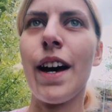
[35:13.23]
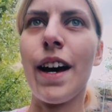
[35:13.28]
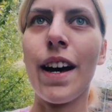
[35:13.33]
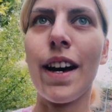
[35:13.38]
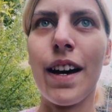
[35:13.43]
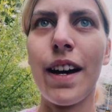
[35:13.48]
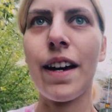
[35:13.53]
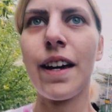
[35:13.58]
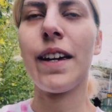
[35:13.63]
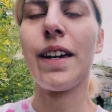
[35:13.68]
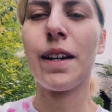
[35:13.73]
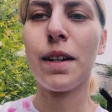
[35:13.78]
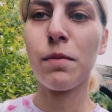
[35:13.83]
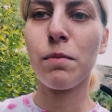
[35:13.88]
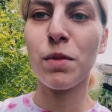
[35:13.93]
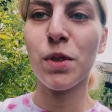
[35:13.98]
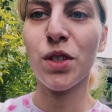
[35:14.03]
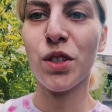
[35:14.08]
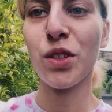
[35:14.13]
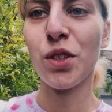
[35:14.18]
I
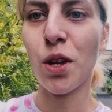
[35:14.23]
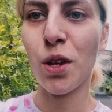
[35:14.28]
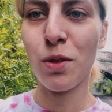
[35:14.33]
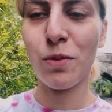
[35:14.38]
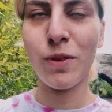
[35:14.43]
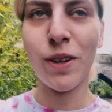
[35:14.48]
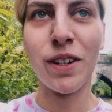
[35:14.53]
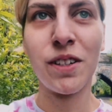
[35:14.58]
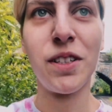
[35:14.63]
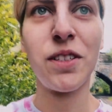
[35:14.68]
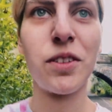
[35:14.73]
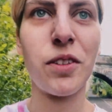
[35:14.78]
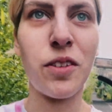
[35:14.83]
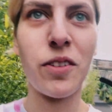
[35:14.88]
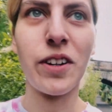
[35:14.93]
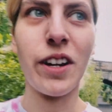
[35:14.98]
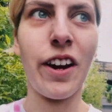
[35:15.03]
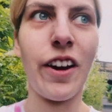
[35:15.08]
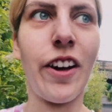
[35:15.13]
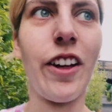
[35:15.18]
am so very
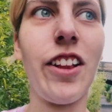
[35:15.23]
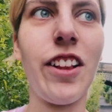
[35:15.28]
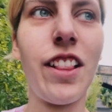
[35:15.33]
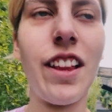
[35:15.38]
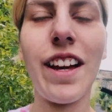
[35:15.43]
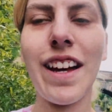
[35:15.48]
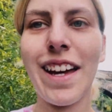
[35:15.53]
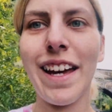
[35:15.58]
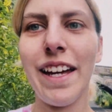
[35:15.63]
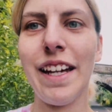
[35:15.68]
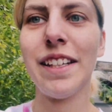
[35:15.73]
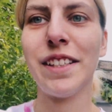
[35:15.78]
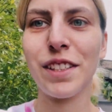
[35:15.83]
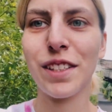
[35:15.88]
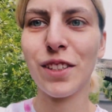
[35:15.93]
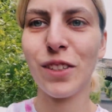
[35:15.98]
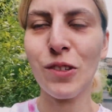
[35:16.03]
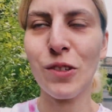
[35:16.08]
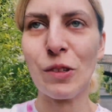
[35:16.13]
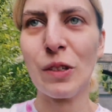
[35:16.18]
sorry, girl.
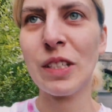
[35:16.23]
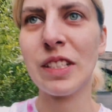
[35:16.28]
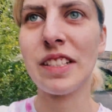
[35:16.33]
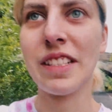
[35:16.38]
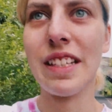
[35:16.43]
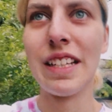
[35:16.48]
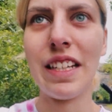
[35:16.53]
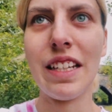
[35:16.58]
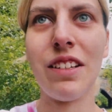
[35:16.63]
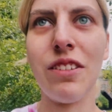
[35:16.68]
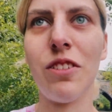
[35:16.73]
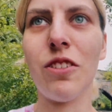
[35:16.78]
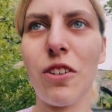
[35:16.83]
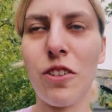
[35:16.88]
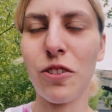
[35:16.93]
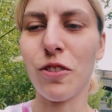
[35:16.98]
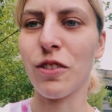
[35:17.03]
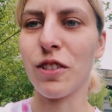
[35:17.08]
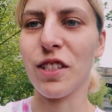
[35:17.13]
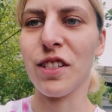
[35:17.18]
It's Christine, not
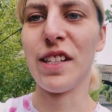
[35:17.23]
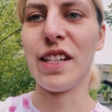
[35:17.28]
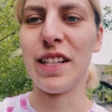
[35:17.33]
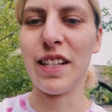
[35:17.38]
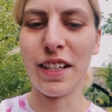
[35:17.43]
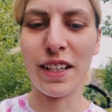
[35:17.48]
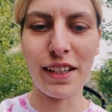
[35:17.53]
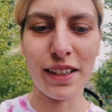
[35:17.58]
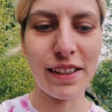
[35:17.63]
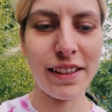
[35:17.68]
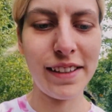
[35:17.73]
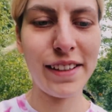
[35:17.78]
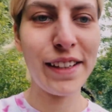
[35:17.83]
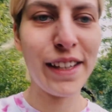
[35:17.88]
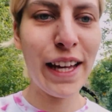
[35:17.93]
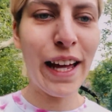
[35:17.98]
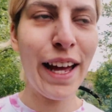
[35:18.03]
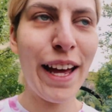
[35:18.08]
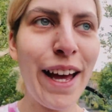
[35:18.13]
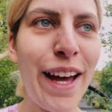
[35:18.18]
Christina.
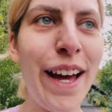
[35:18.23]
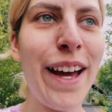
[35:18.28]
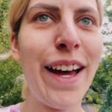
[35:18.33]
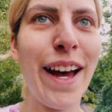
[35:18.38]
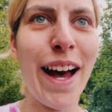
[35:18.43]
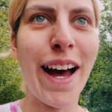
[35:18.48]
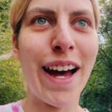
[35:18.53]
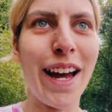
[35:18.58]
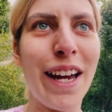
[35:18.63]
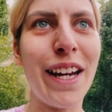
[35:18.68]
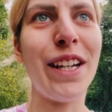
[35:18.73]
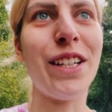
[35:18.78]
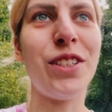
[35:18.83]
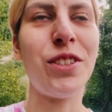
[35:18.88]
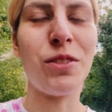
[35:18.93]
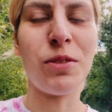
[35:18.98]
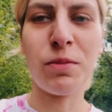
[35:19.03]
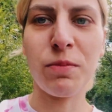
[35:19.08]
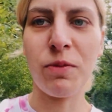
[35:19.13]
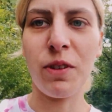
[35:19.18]
I
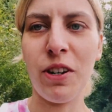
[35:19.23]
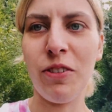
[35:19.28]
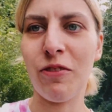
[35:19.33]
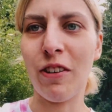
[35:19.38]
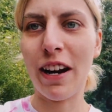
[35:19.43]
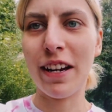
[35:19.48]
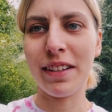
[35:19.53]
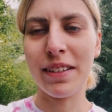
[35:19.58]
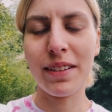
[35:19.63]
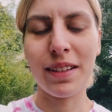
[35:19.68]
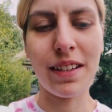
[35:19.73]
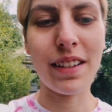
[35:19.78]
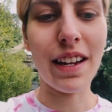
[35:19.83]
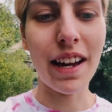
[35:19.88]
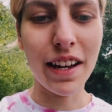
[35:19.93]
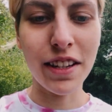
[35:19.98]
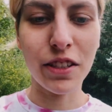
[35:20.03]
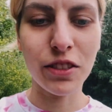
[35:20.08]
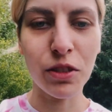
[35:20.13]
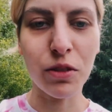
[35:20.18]
just reread,
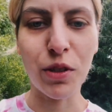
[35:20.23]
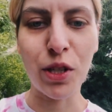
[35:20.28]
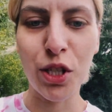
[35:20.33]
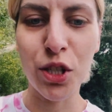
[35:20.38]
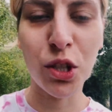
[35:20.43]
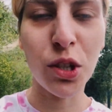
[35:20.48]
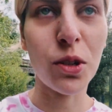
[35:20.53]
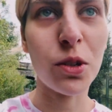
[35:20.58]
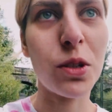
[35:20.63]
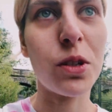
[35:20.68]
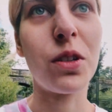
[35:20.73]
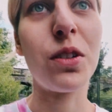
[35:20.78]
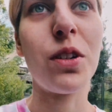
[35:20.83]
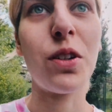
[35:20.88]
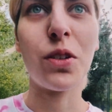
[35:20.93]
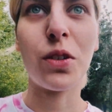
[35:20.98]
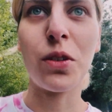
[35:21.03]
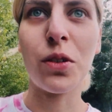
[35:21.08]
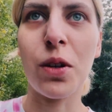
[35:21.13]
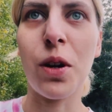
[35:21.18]
I screenshotted
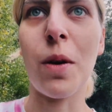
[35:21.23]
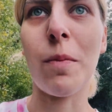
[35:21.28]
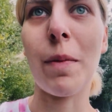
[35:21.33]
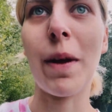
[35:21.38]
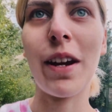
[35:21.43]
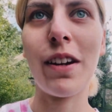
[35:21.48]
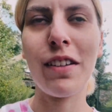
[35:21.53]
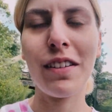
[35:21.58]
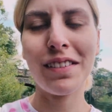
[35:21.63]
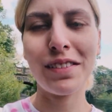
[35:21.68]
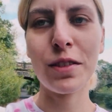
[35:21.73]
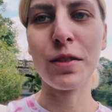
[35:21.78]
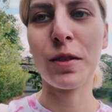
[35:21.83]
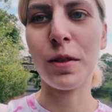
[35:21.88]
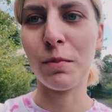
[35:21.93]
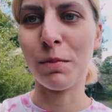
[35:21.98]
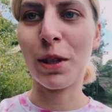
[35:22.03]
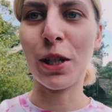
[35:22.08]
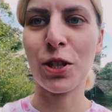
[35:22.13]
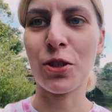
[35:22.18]
your comment to
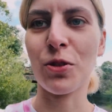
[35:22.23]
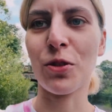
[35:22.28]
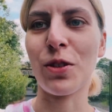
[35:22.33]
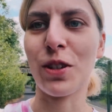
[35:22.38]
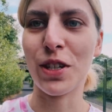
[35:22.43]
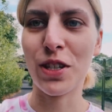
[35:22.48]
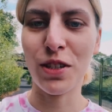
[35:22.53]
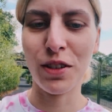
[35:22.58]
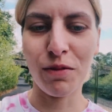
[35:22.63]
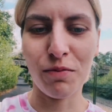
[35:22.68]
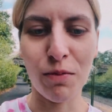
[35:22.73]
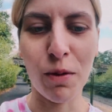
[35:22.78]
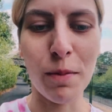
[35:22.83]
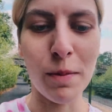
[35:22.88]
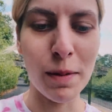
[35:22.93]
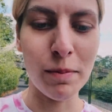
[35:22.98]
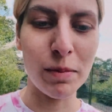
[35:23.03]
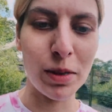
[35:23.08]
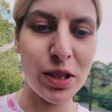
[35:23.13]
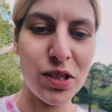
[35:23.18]
make sure I
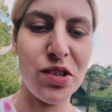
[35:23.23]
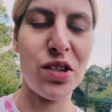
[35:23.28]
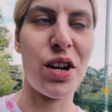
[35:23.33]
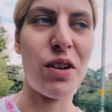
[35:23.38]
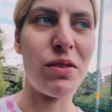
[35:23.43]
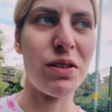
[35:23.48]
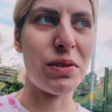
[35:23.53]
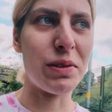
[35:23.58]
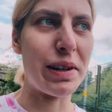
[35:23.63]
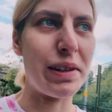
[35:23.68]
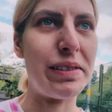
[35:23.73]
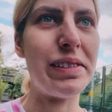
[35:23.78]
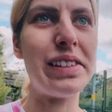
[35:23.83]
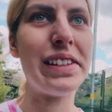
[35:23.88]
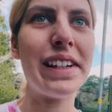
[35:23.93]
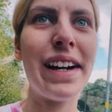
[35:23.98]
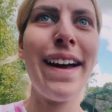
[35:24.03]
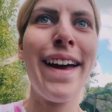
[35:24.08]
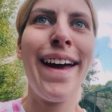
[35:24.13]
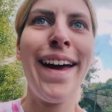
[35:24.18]
remember to shout you out.
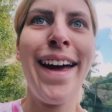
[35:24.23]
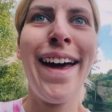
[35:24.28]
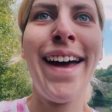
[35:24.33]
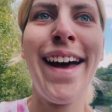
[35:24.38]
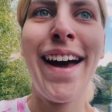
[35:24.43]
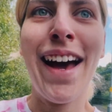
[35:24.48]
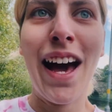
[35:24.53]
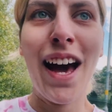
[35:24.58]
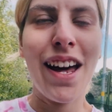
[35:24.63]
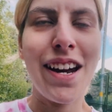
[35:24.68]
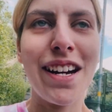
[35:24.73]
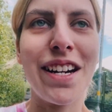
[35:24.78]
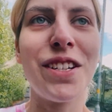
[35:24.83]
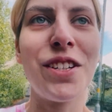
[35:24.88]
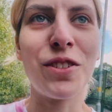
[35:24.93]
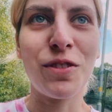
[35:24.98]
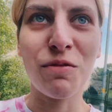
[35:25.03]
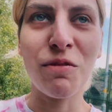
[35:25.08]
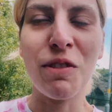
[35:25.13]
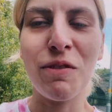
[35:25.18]
And I
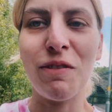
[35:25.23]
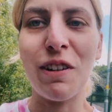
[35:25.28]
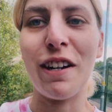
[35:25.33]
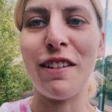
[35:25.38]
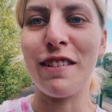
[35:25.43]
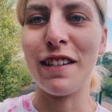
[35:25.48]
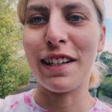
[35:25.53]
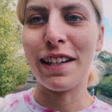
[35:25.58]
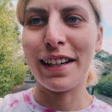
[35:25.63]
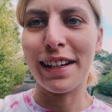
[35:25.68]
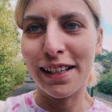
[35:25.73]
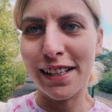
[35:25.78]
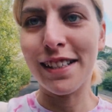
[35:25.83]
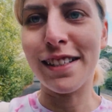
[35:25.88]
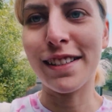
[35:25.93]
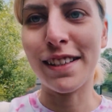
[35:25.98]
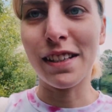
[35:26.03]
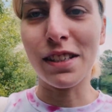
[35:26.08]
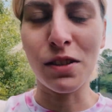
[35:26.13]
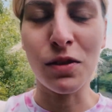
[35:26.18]
just reread it and it
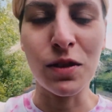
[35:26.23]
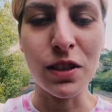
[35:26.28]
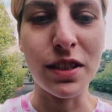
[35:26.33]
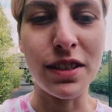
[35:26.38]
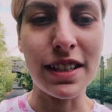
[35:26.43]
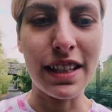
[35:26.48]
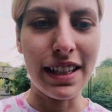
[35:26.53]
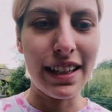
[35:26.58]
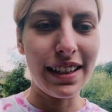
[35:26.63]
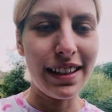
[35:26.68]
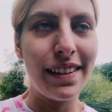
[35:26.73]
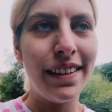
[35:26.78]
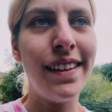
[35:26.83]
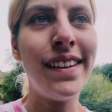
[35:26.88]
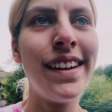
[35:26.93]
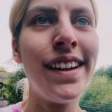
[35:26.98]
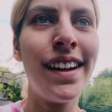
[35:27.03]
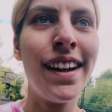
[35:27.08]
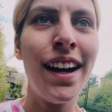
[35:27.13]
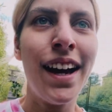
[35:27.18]
says Christine.
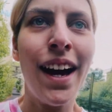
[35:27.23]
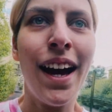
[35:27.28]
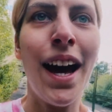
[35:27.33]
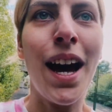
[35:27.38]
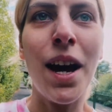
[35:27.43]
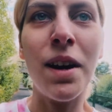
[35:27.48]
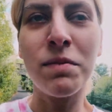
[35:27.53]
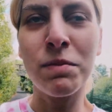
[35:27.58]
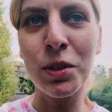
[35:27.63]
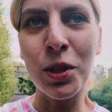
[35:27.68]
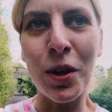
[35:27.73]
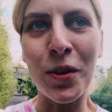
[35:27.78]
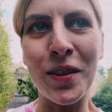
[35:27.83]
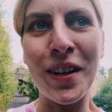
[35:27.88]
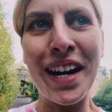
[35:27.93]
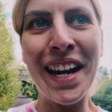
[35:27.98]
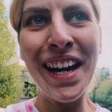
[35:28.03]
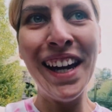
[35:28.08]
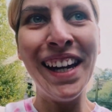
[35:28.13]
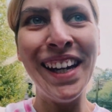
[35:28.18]
I'm sorry,